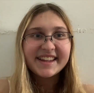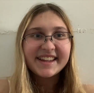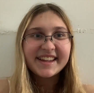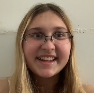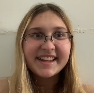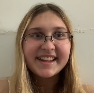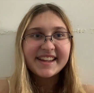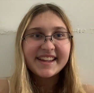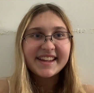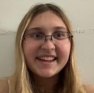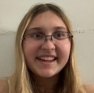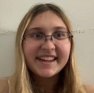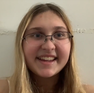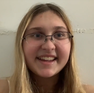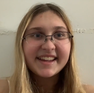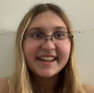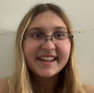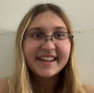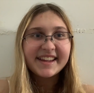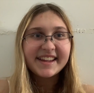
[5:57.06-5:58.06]

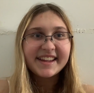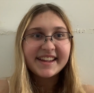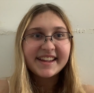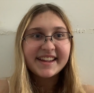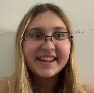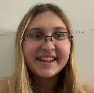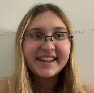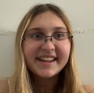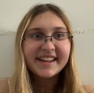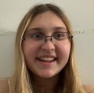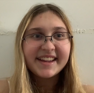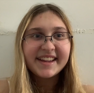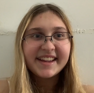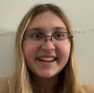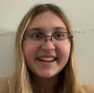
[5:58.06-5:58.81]
(silence)